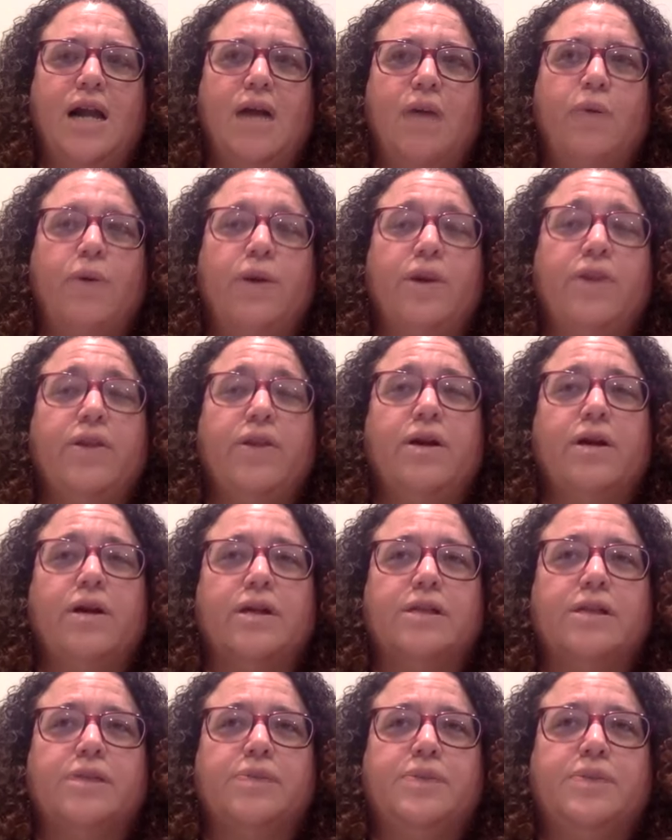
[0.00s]
One of the
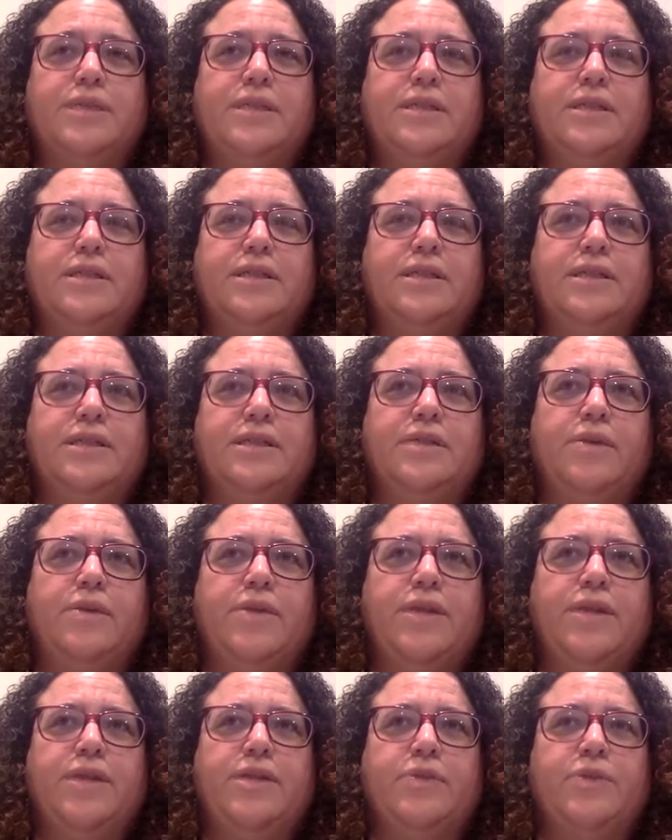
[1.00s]
hardest places to deal
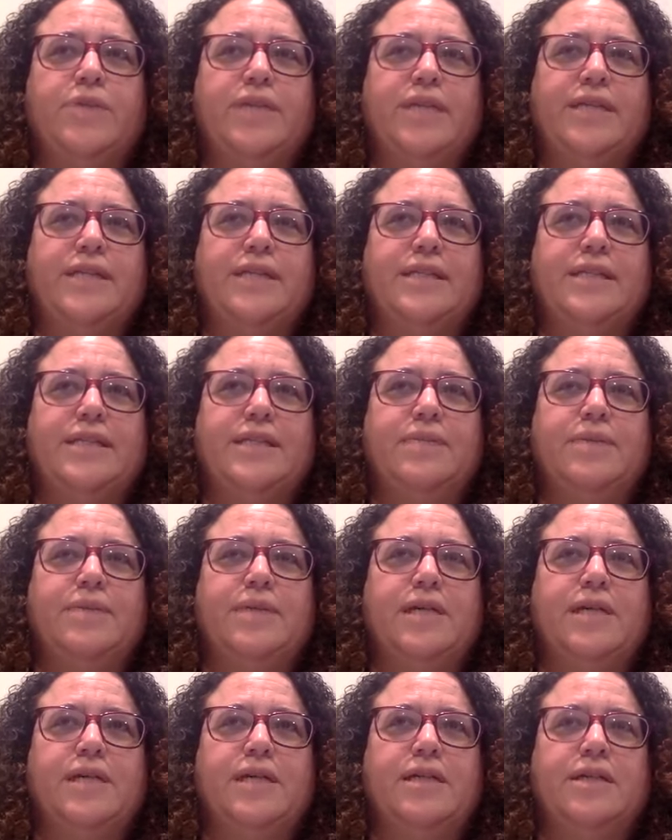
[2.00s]
with it is when that
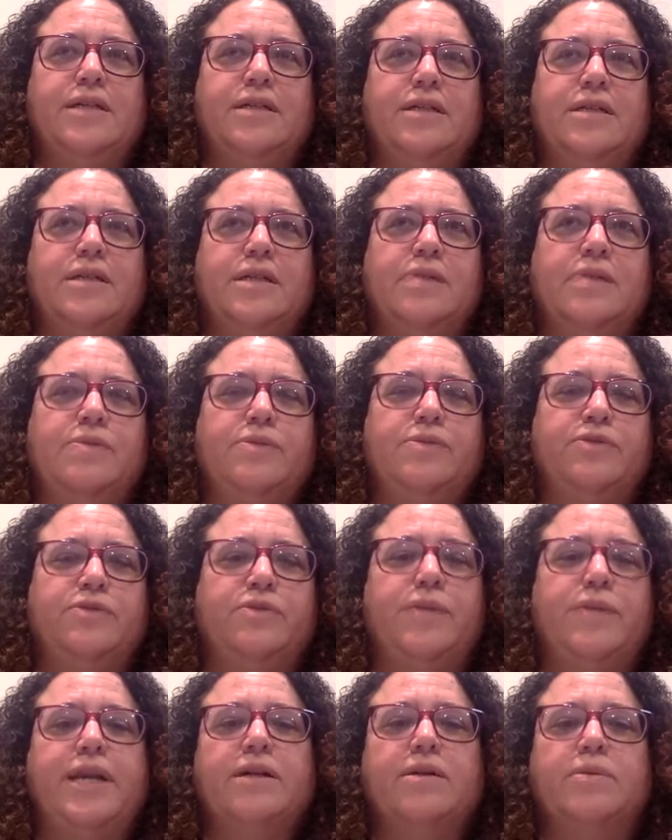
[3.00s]
stigma comes
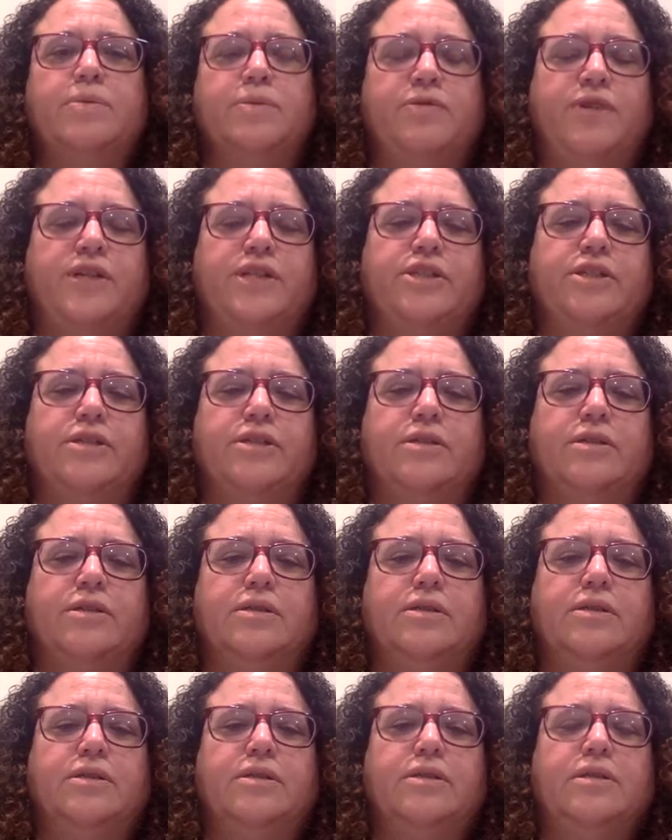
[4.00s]
from medical
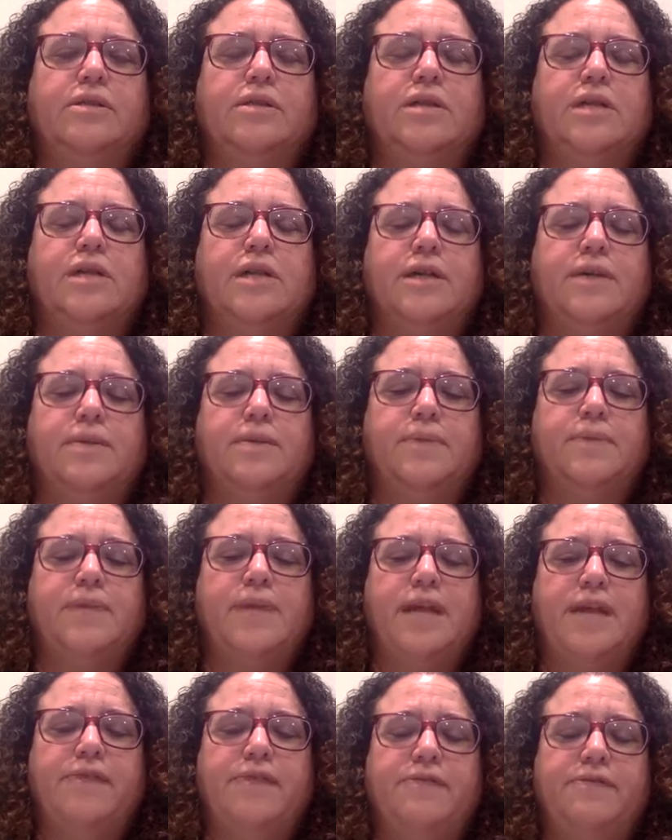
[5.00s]
professionals.
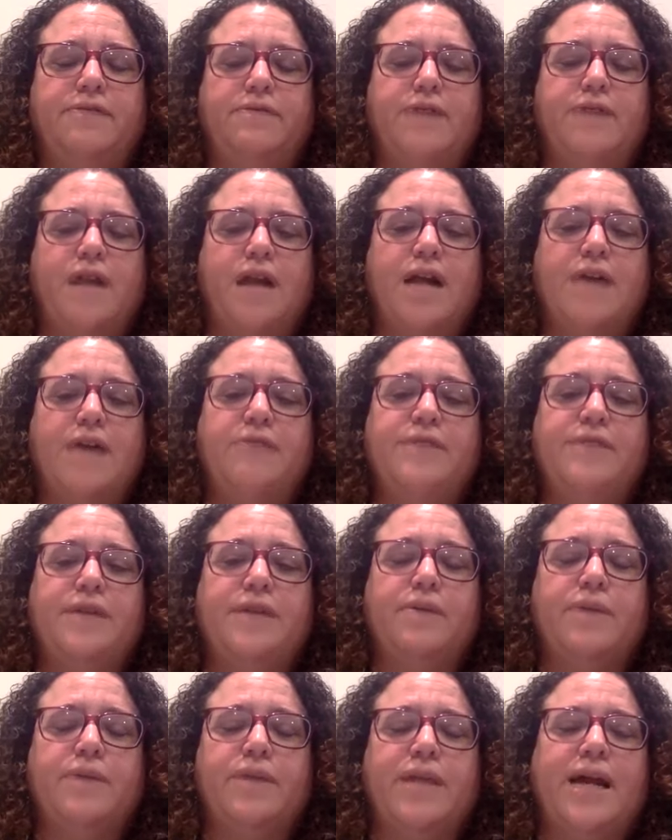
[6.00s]
And I've
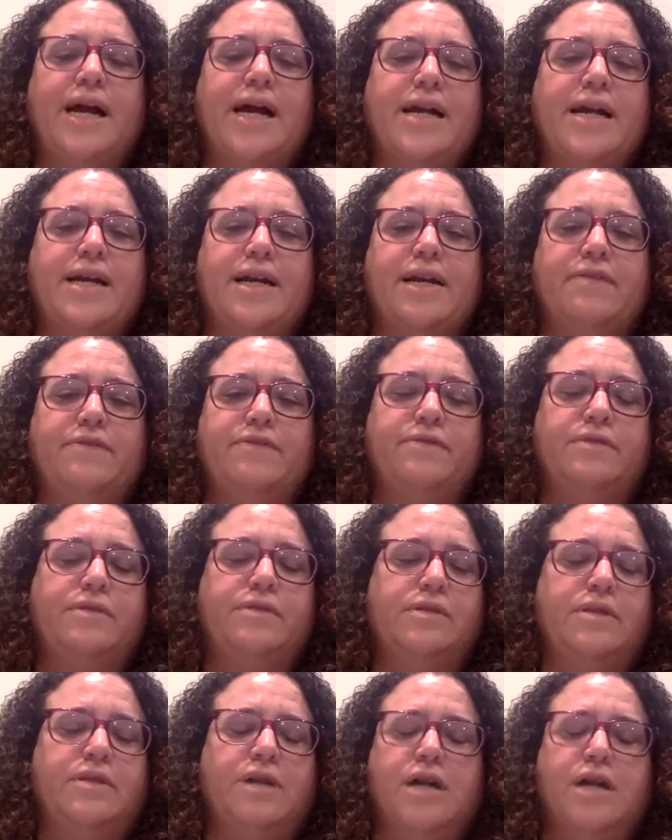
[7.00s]
dealt with that, and I've
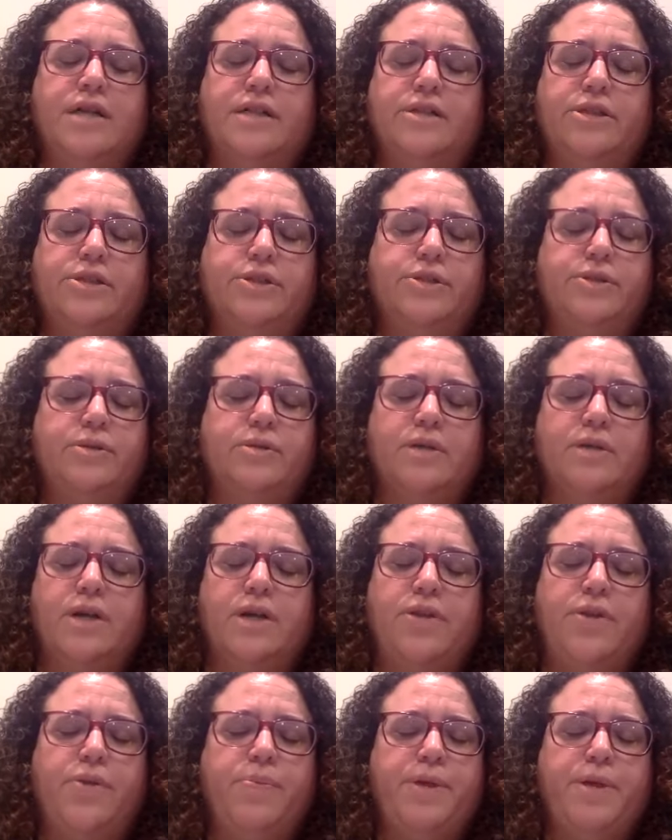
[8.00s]
talked to
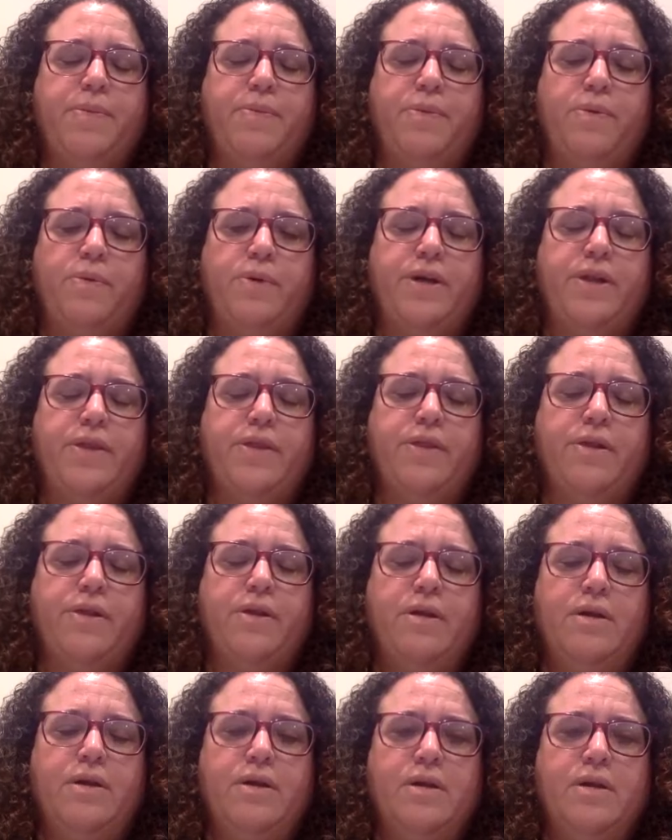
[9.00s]
other people with
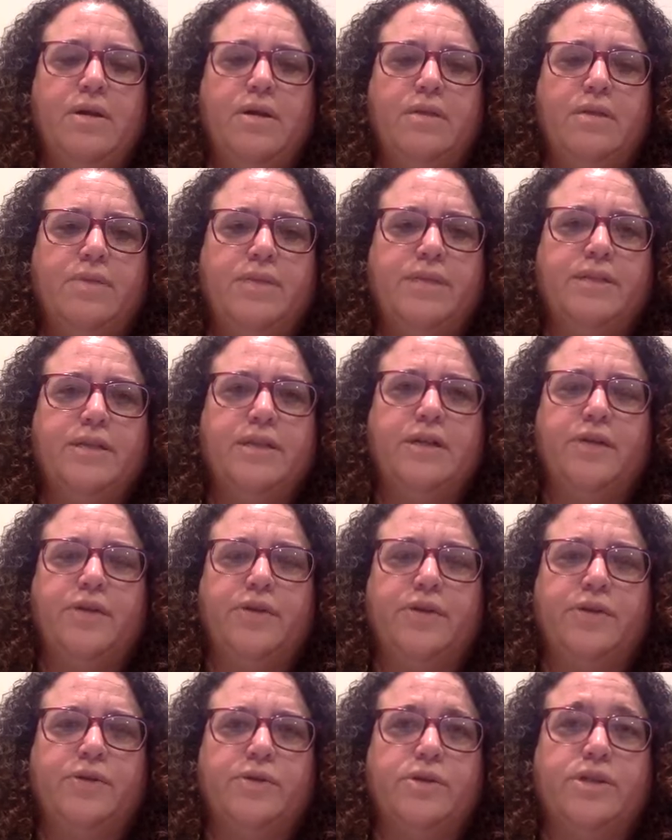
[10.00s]
mental health
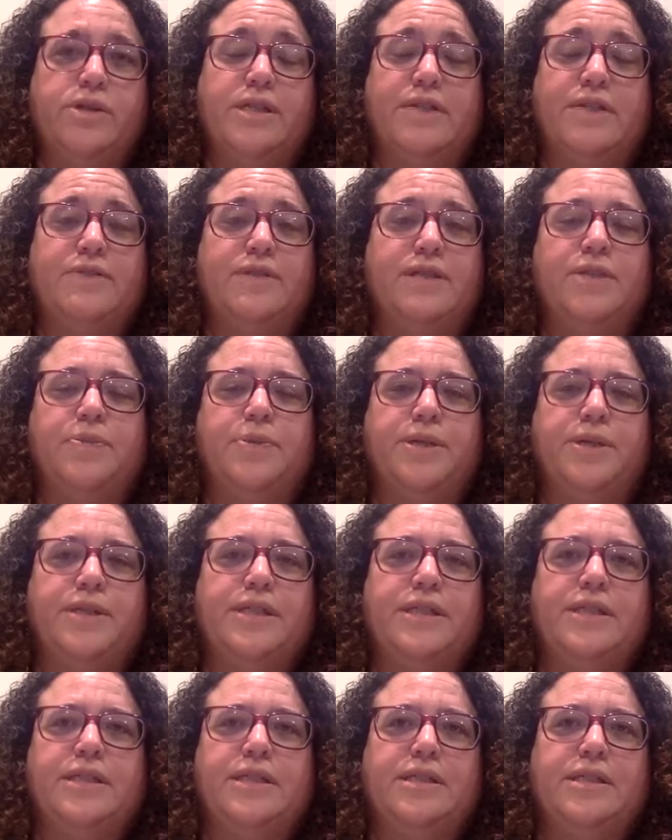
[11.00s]
disorders that have
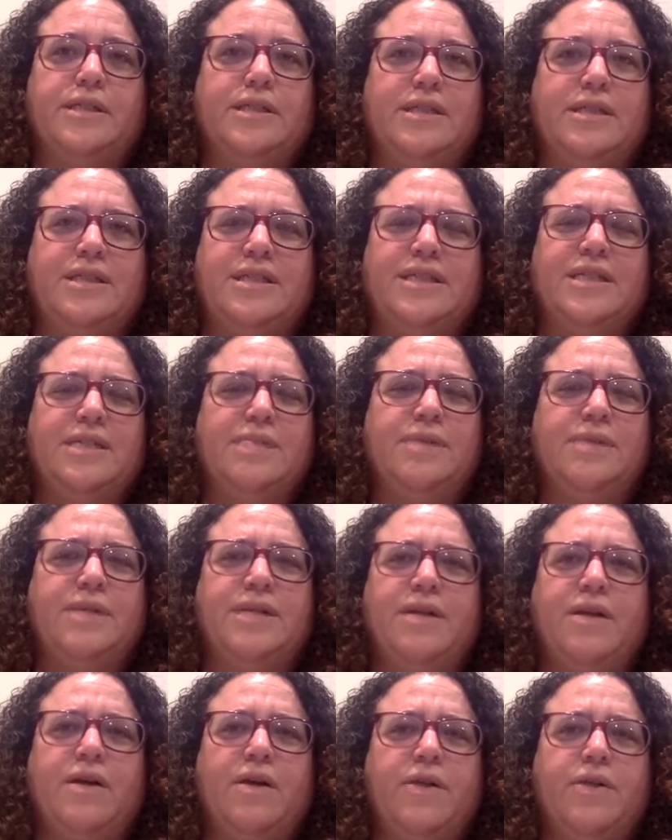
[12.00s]
experienced stigma
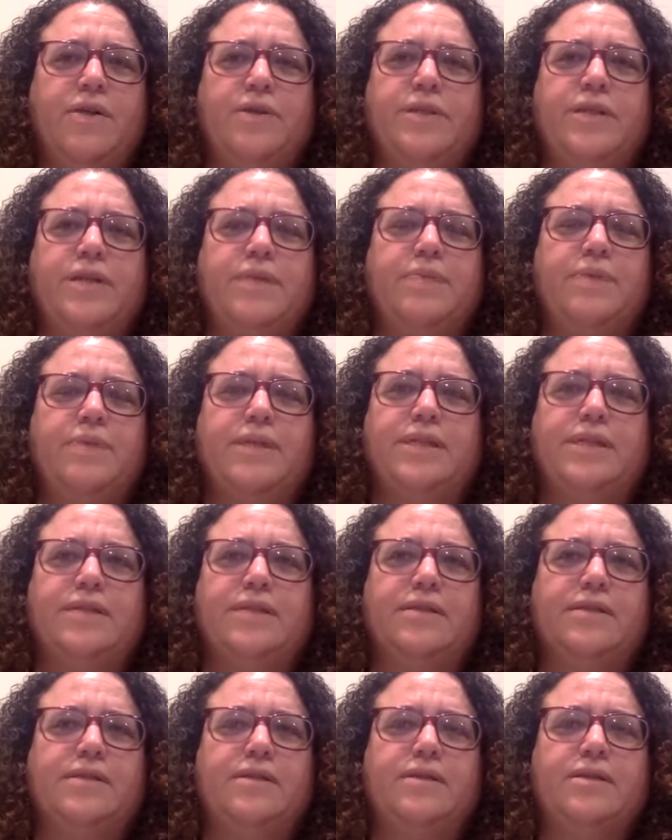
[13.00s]
in all those same
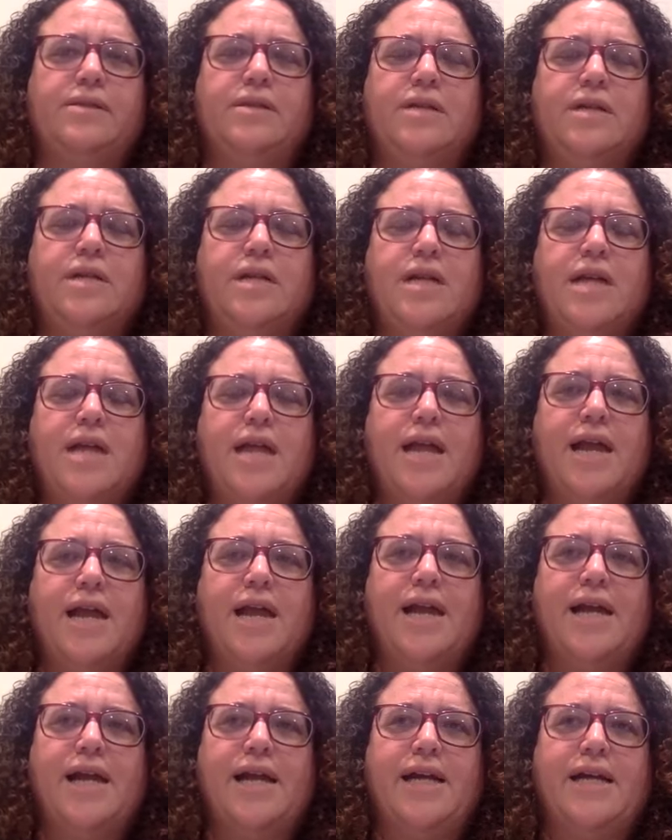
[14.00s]
places.
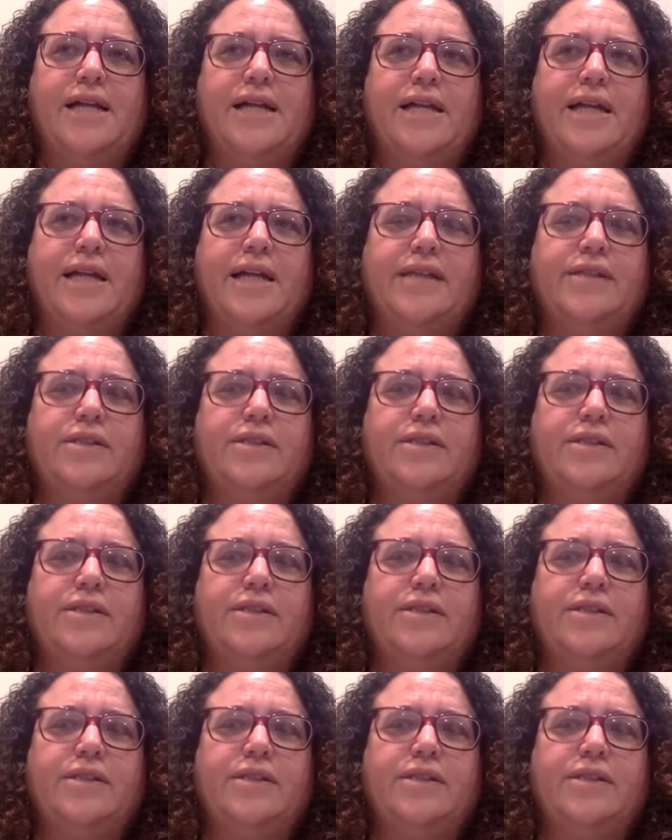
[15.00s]
And